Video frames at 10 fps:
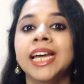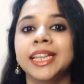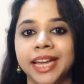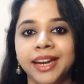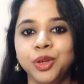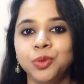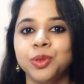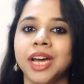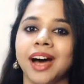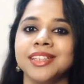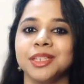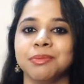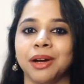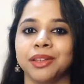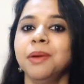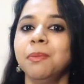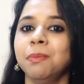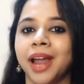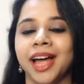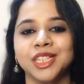then you would ask about the
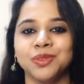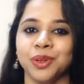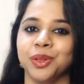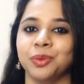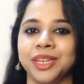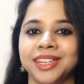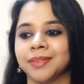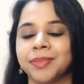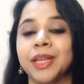plans for the week.